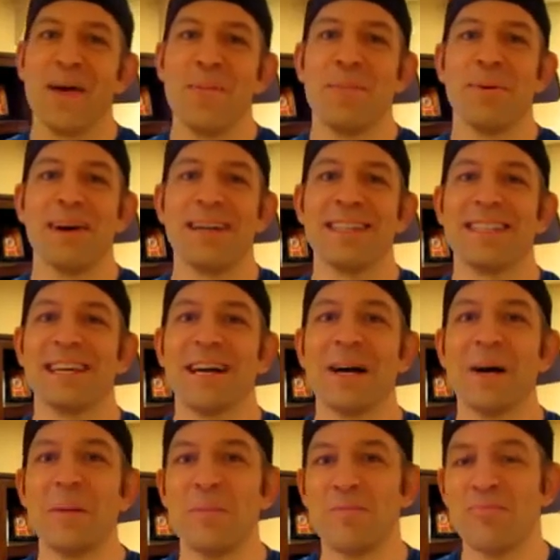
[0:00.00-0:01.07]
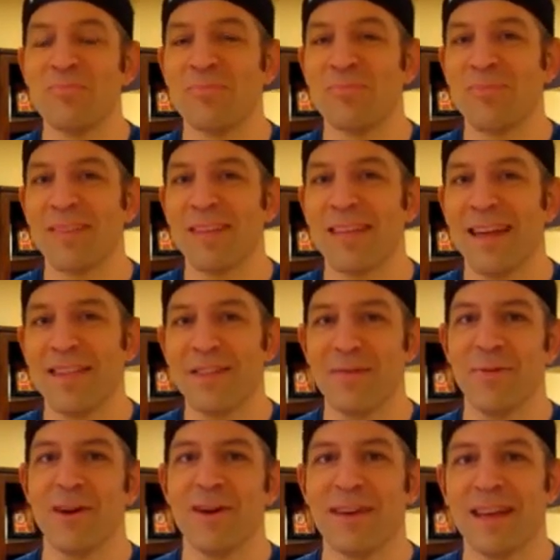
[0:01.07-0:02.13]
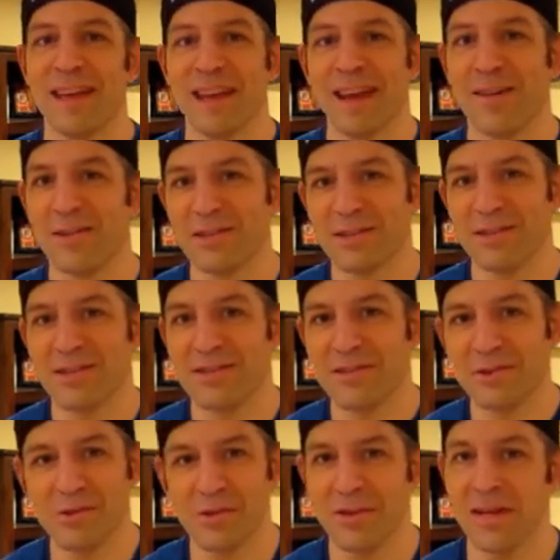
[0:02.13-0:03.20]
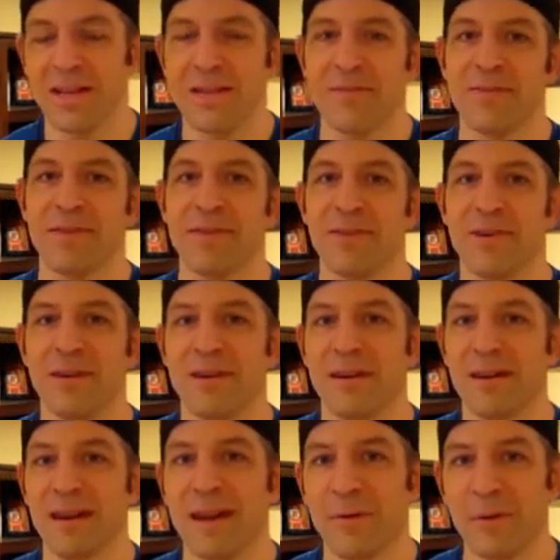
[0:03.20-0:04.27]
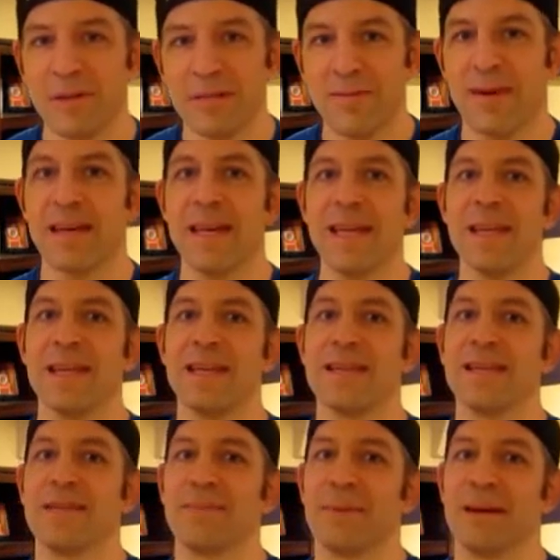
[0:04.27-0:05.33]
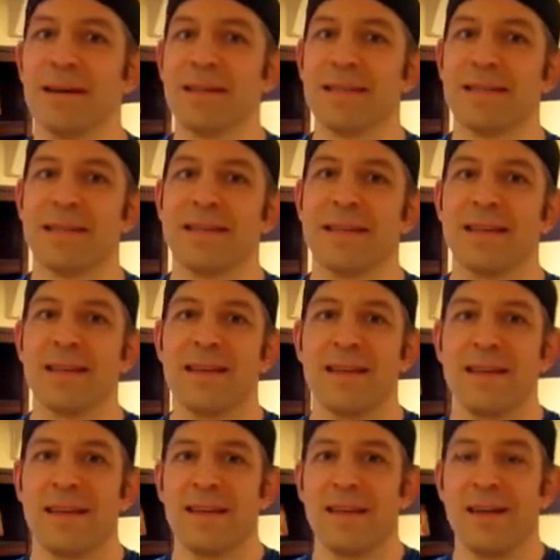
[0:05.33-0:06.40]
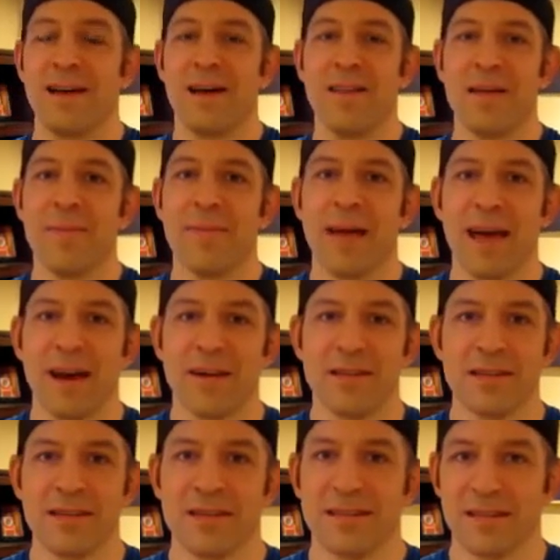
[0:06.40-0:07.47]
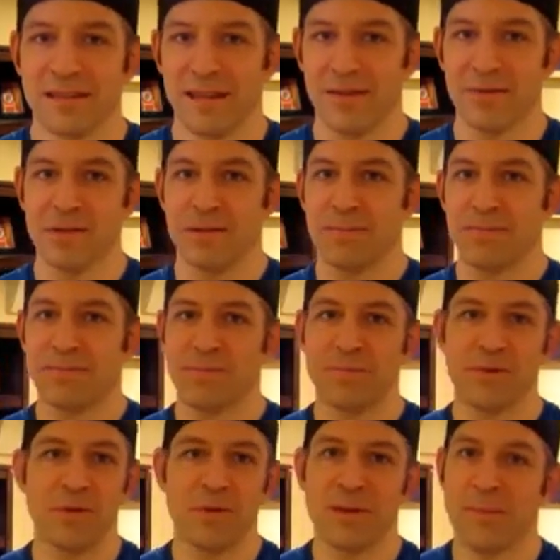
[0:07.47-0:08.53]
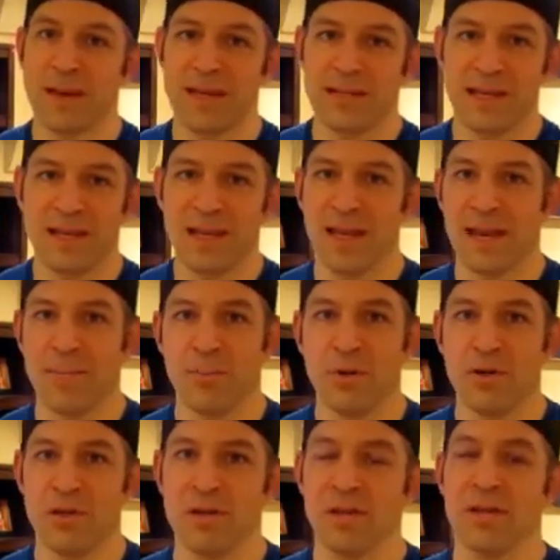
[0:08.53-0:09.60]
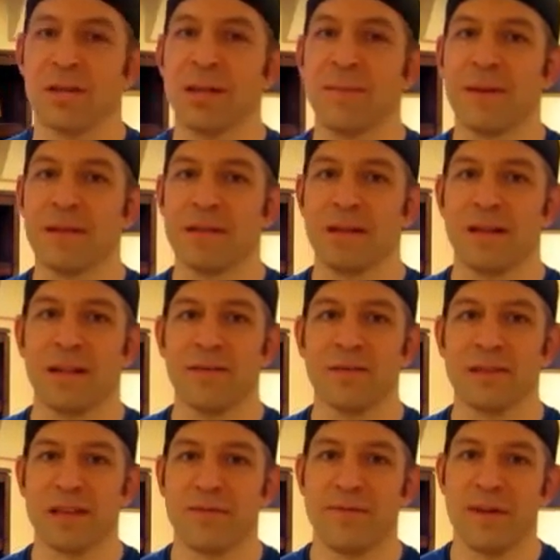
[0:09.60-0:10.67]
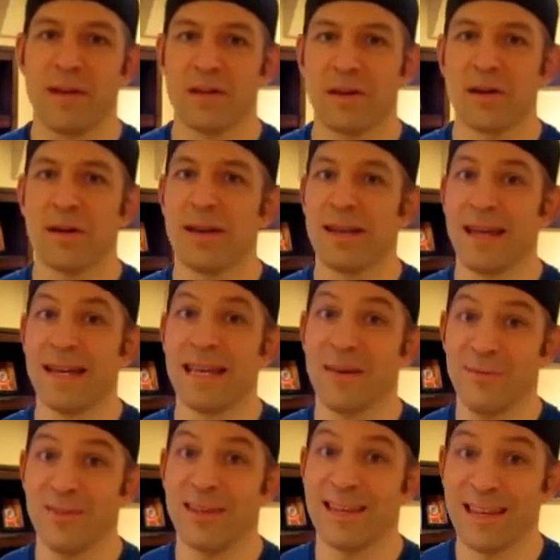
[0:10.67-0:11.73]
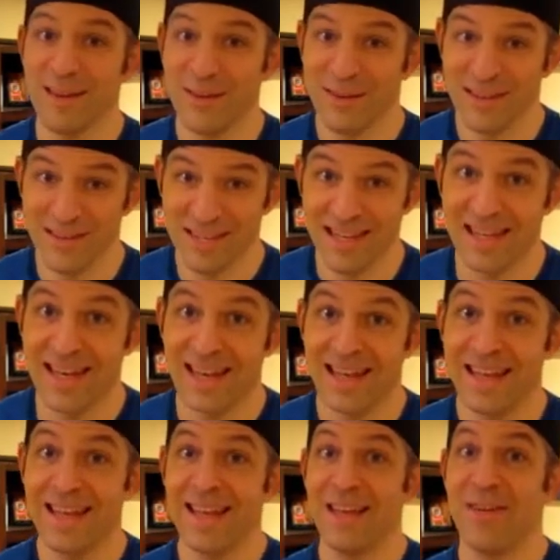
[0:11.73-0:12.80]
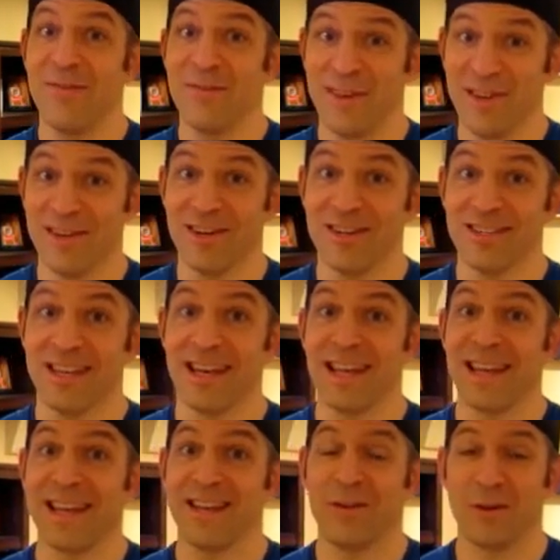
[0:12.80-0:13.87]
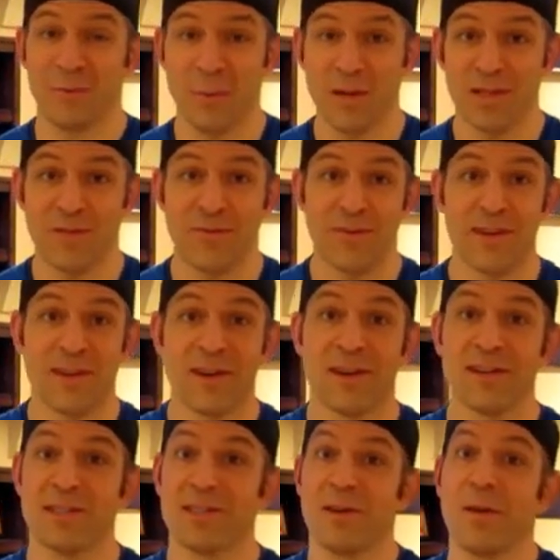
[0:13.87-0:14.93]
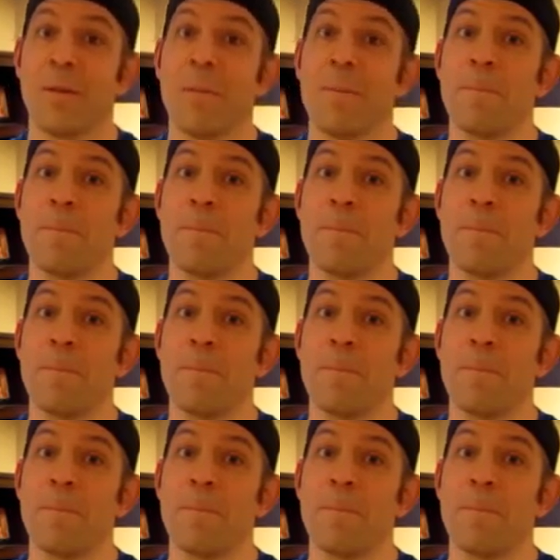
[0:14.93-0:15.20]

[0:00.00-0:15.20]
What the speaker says: But at the very end, I was drooling on the floor and I went to my knees, but all that matters is as I was doing the best I can, I pushed to the limit until I was at failure, and I definitely did failure today, or went to failure, so.